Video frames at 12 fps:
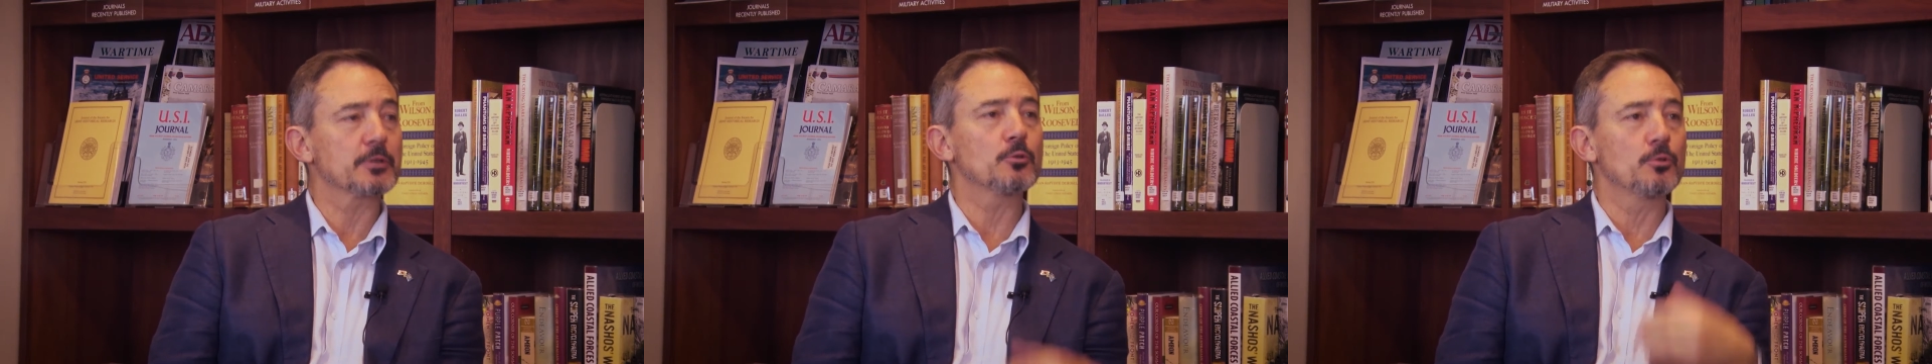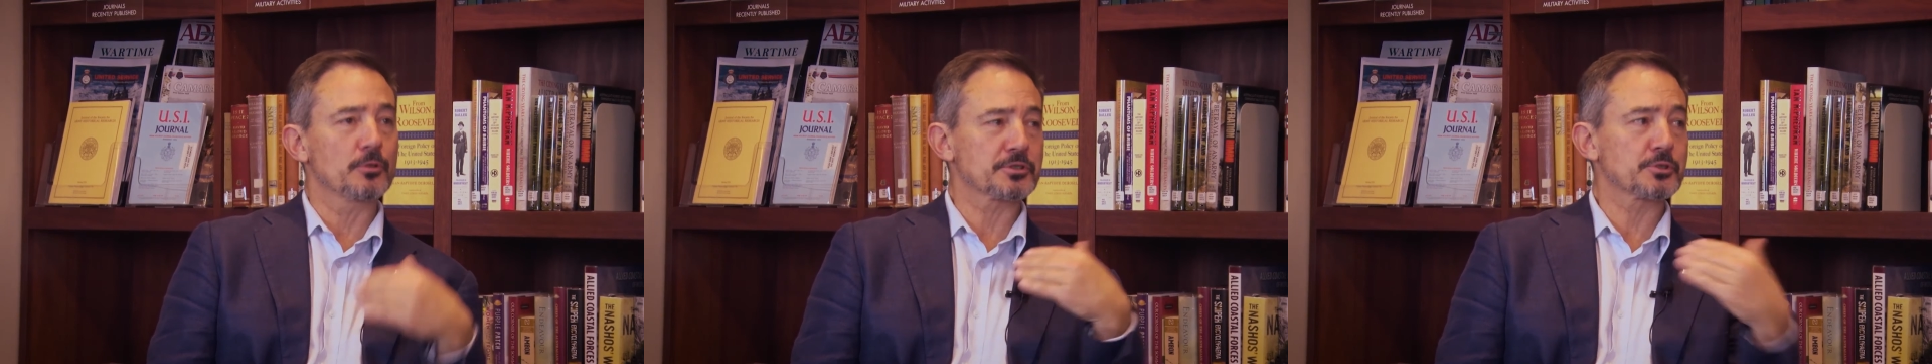
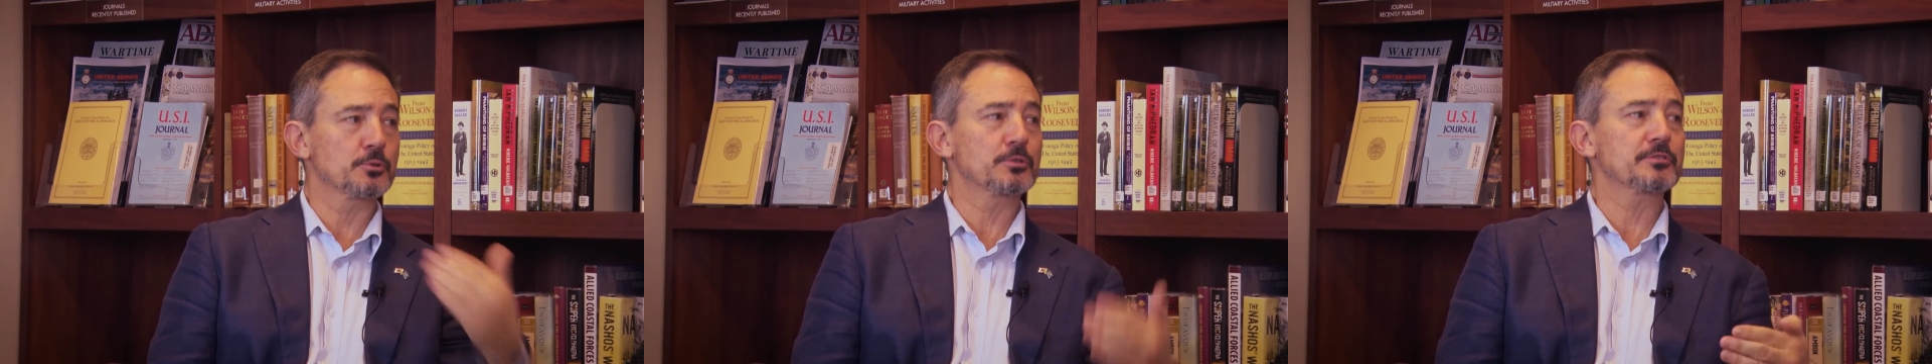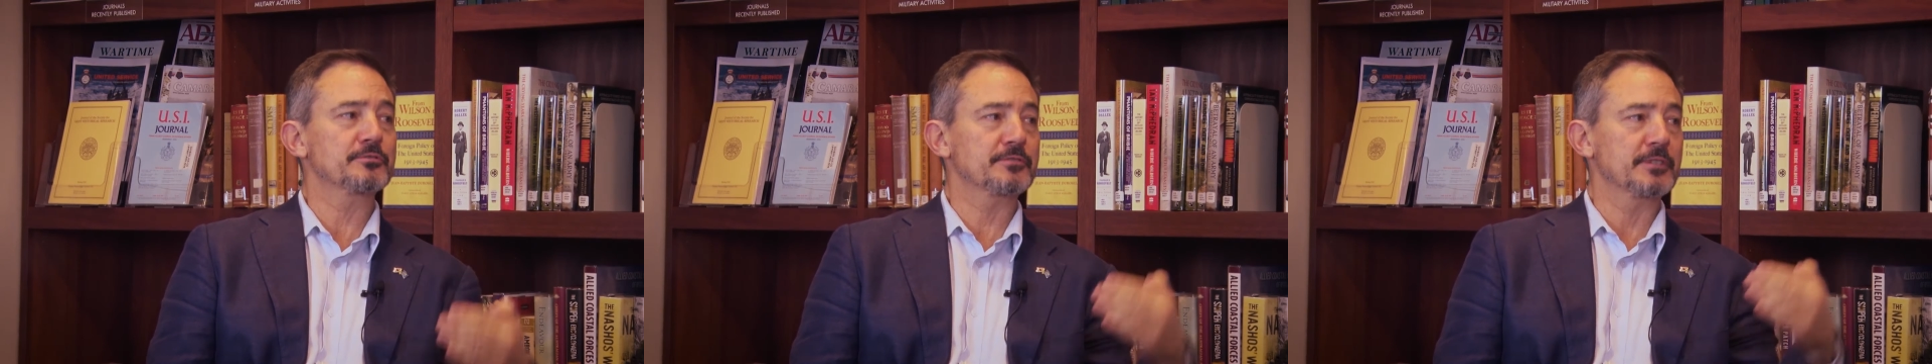or the sort
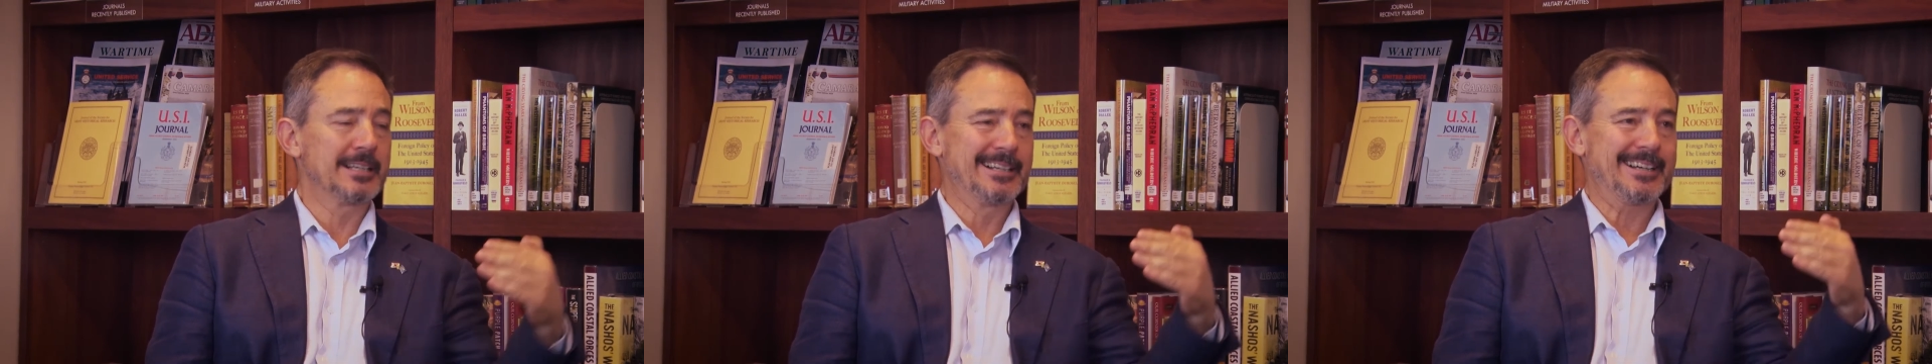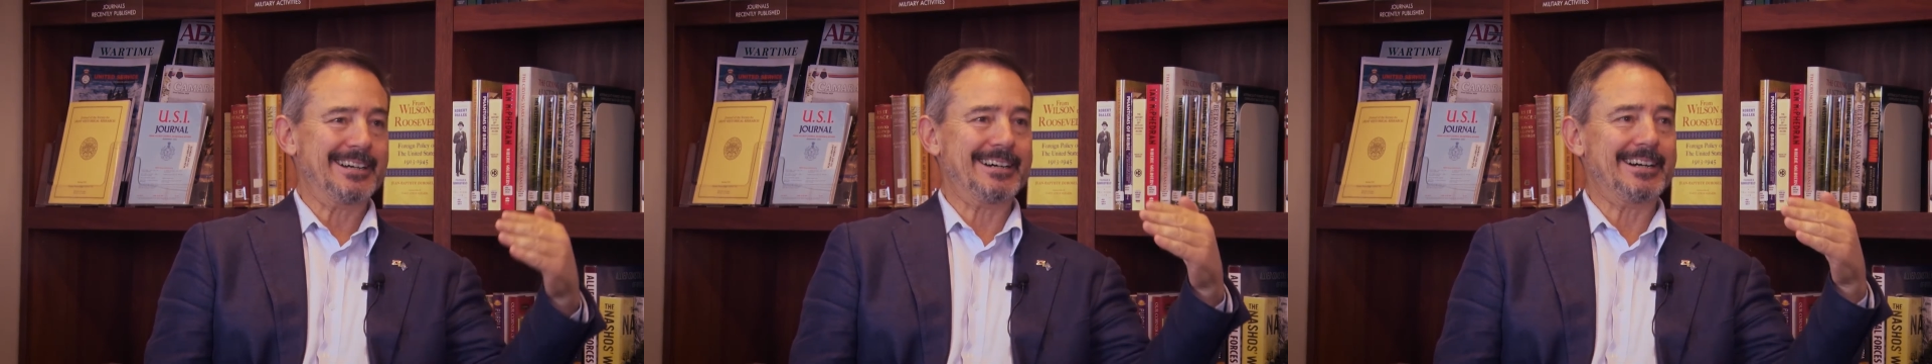of
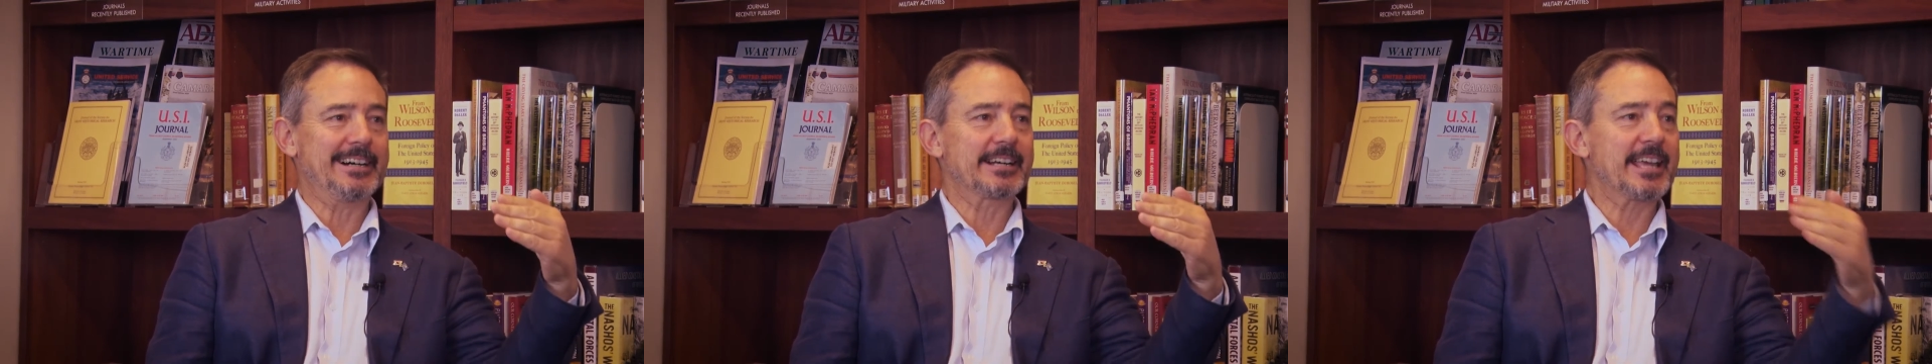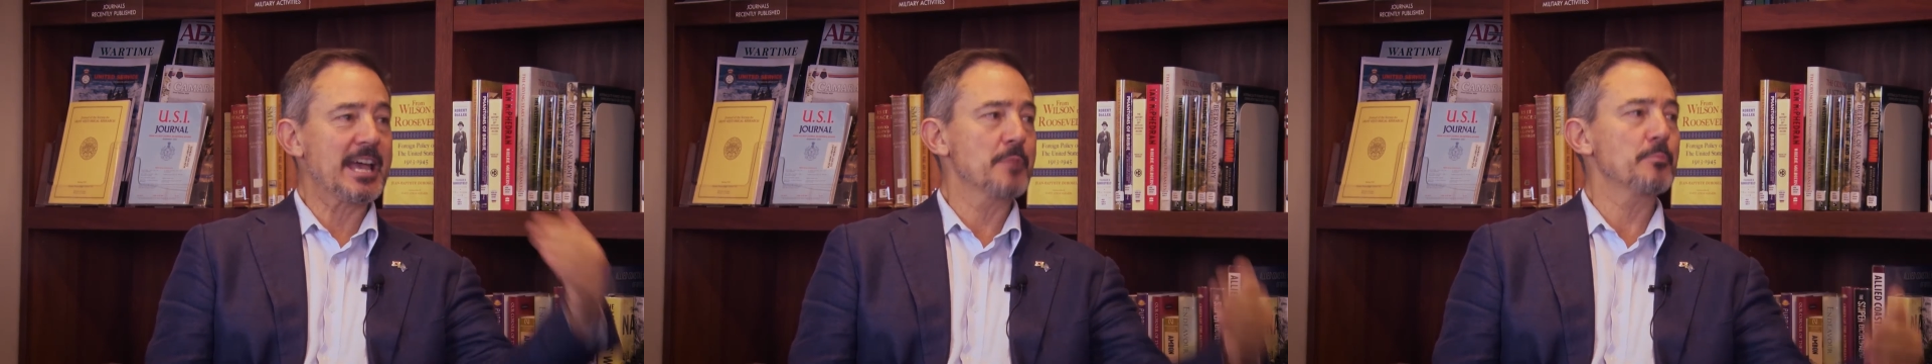
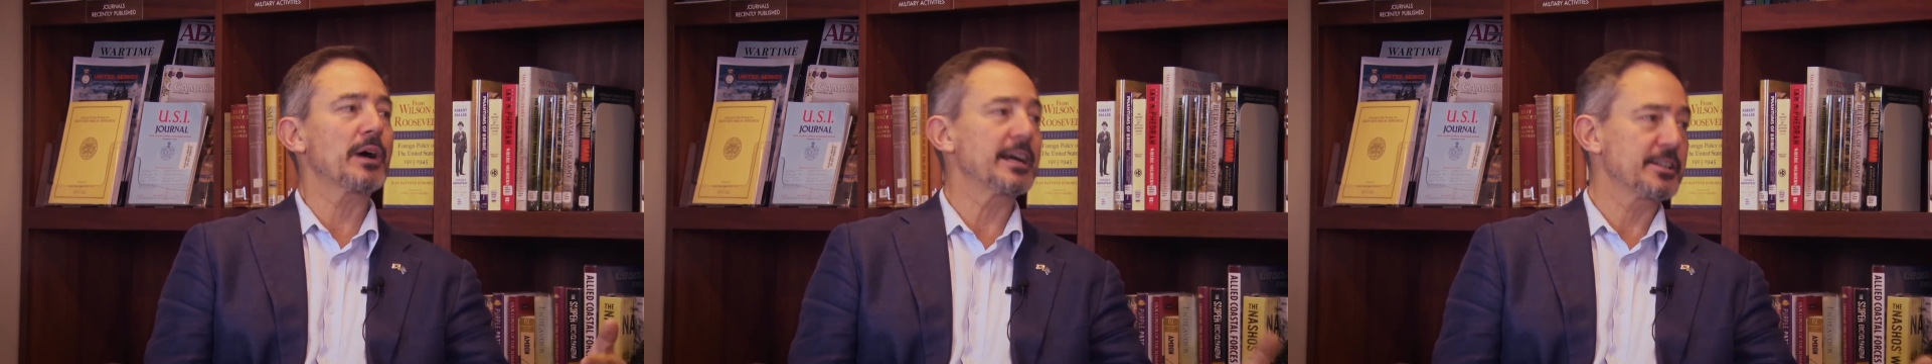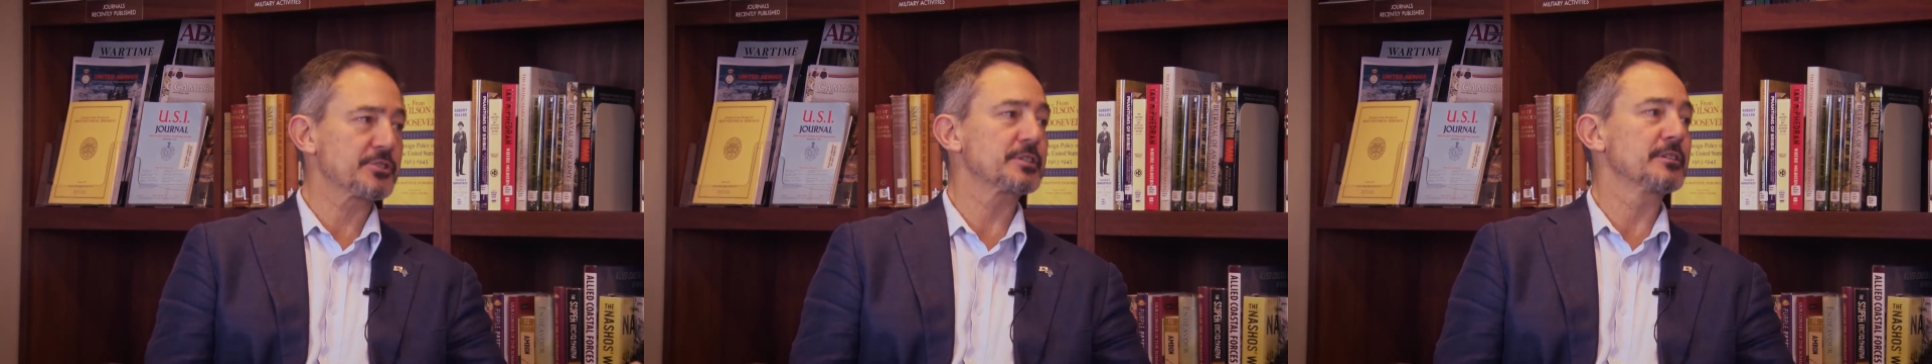
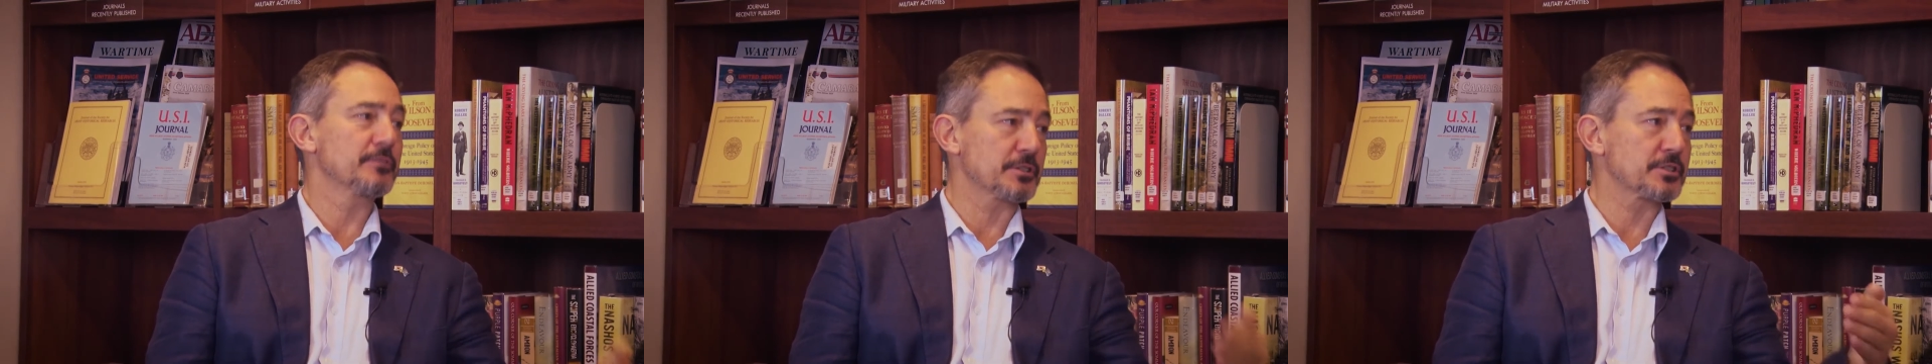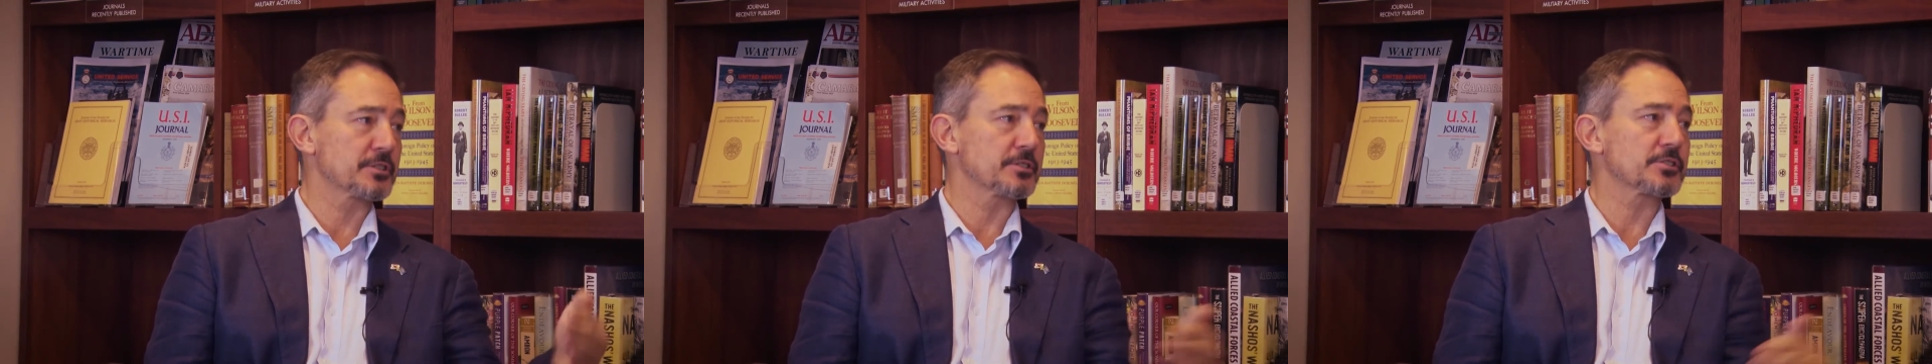campaign service that